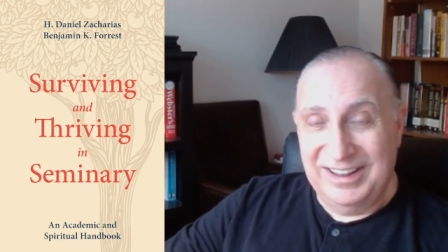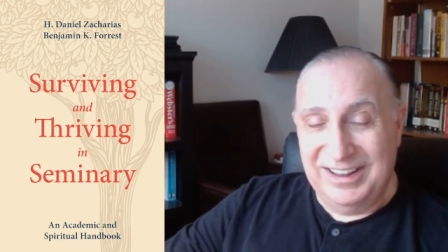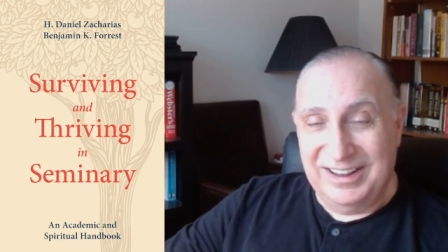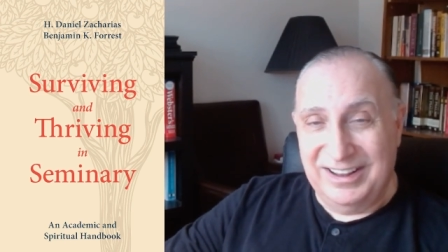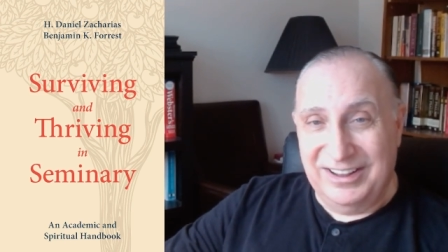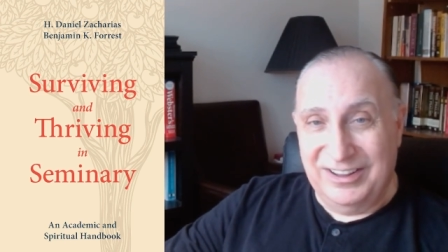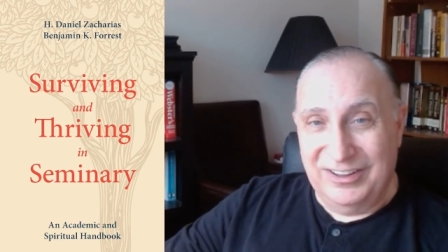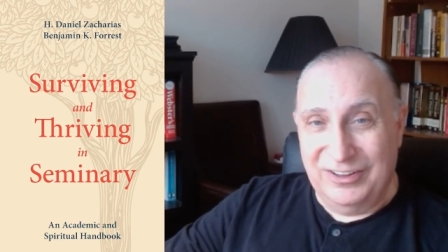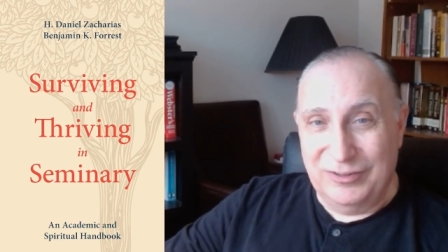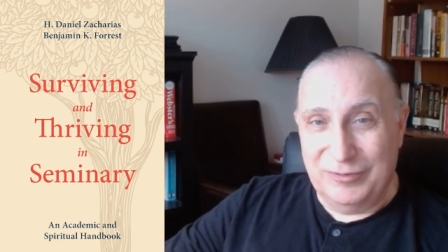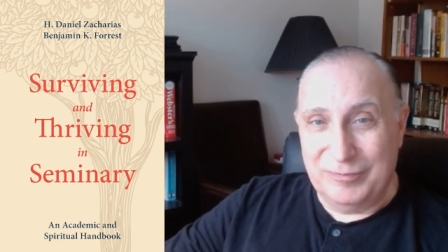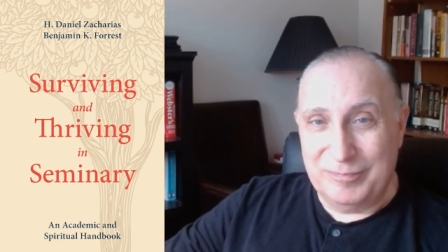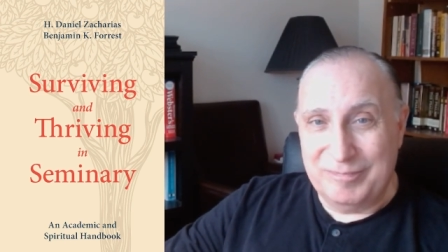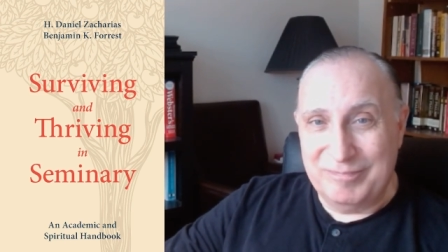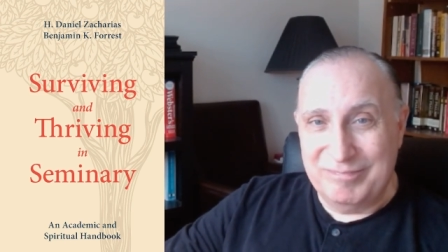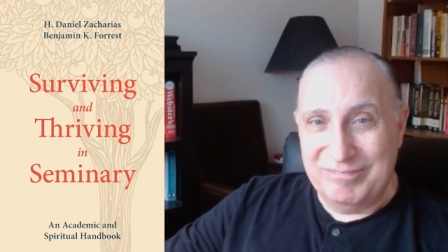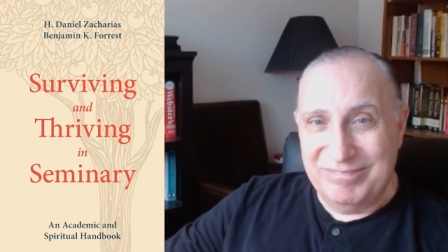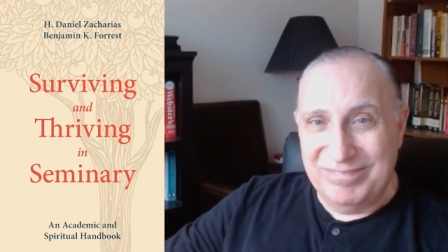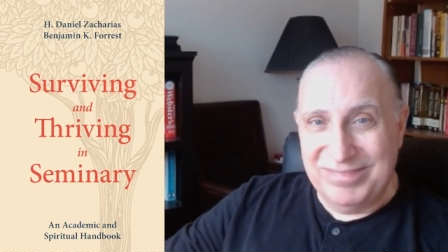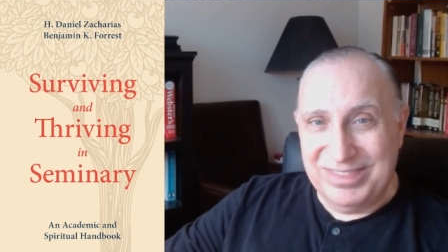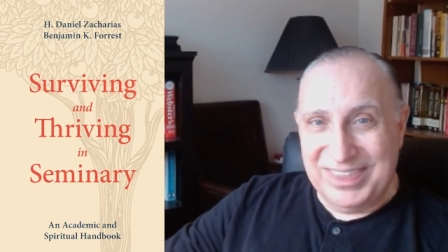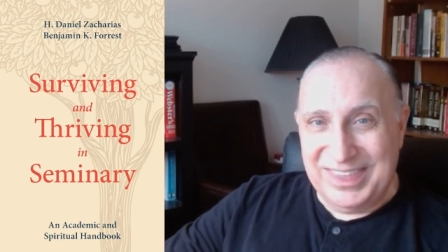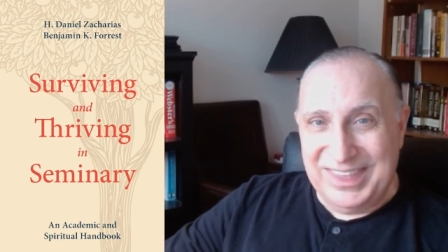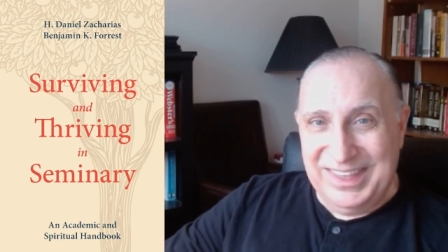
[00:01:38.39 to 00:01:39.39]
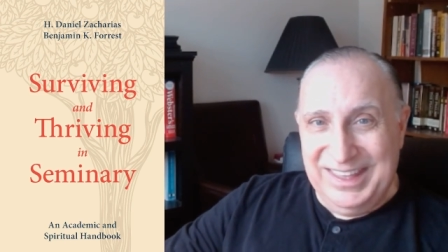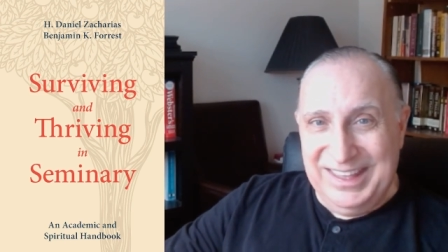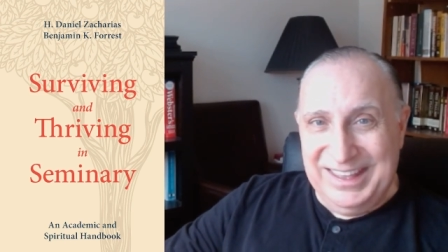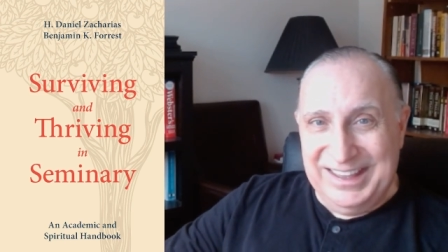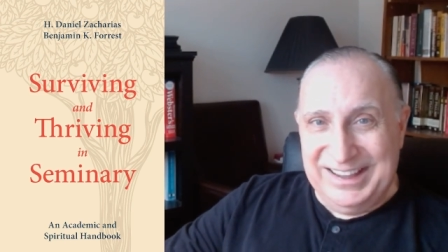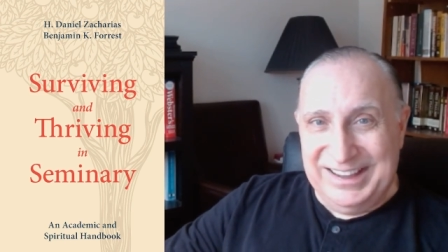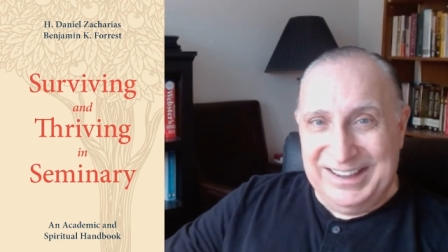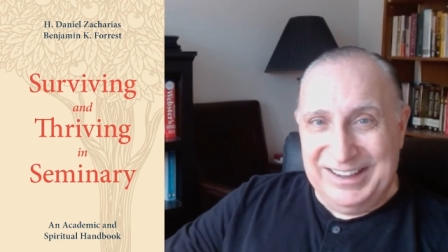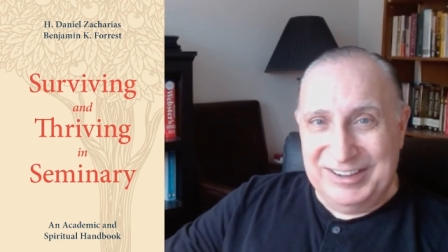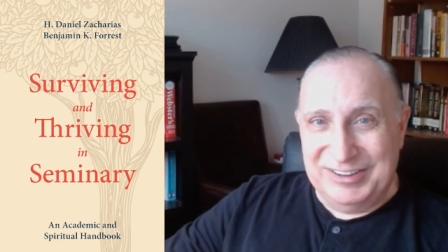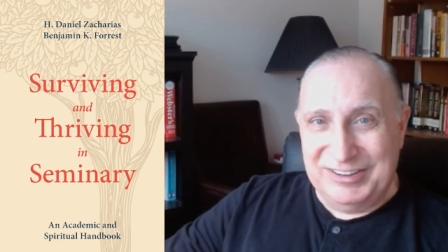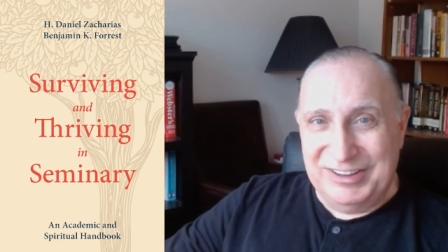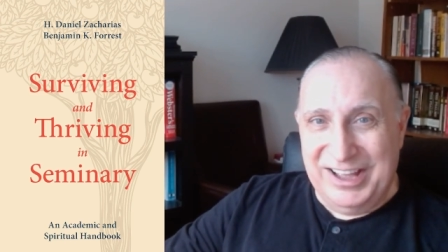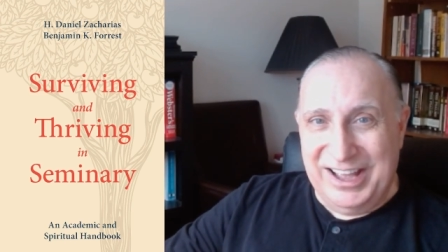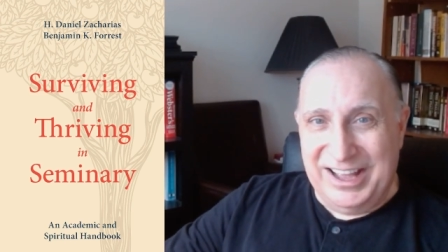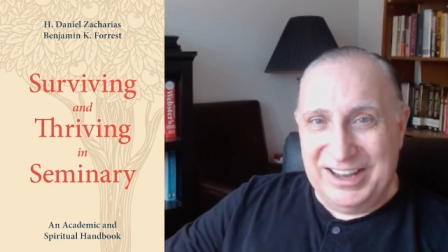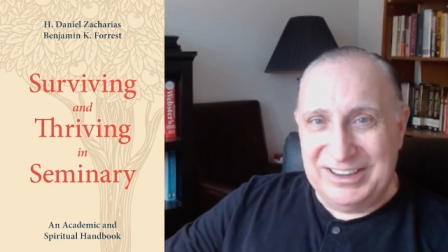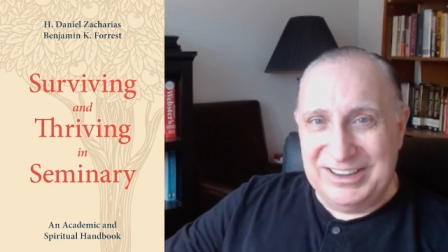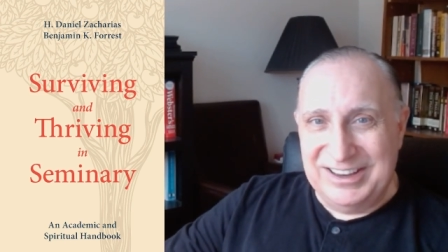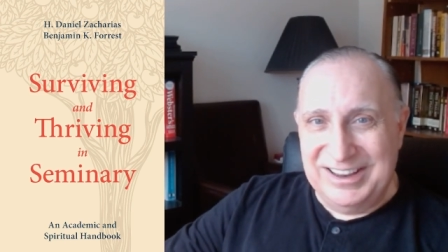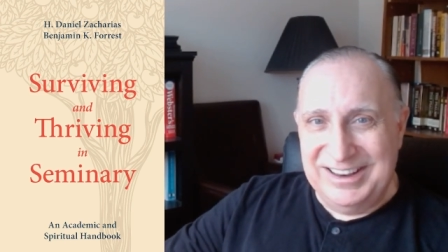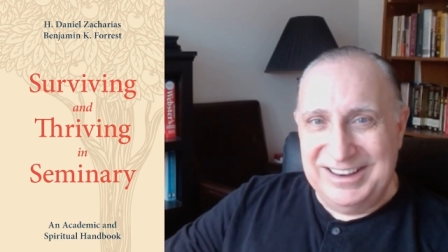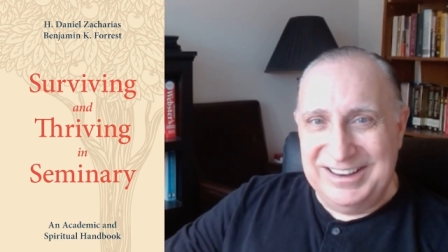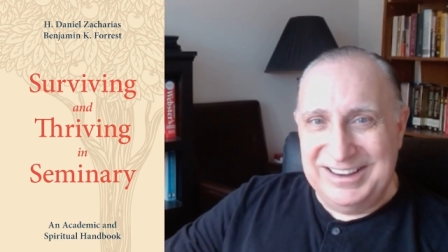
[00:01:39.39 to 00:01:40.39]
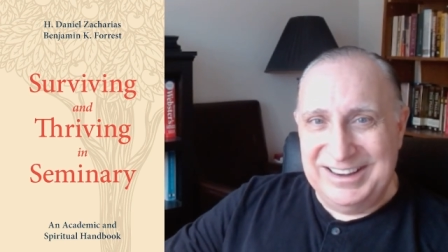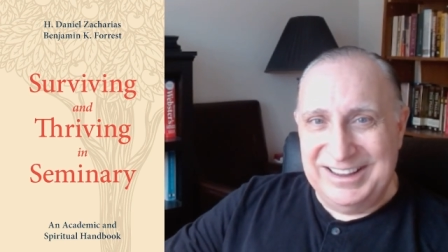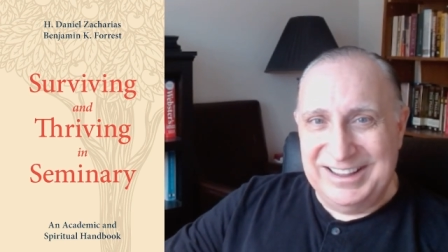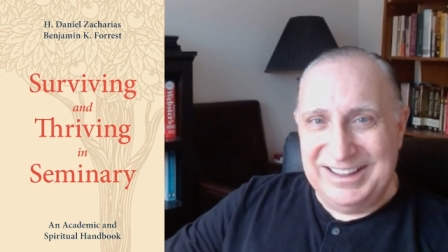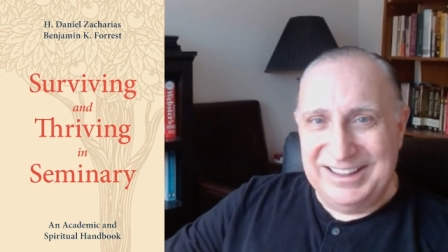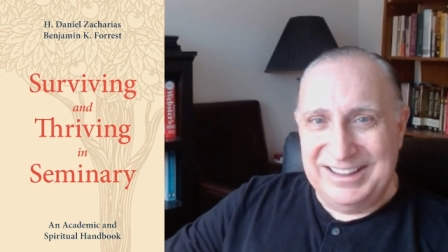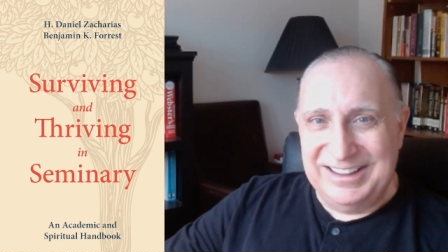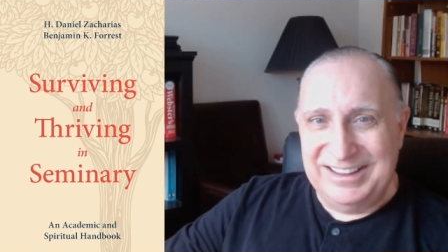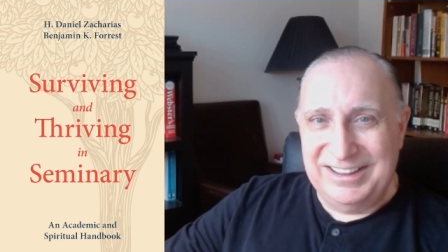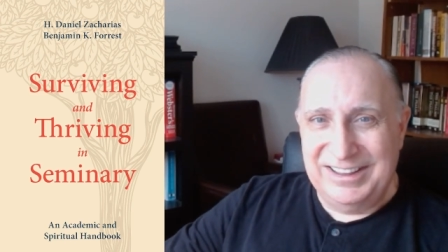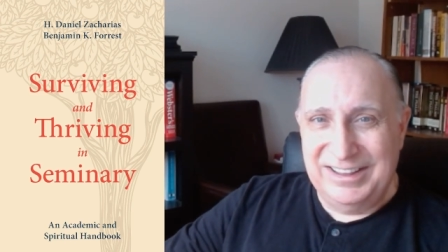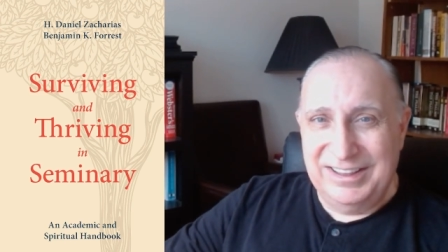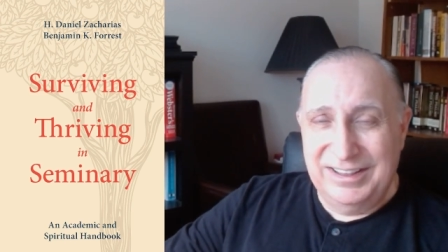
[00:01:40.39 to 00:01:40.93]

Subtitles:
uh, God can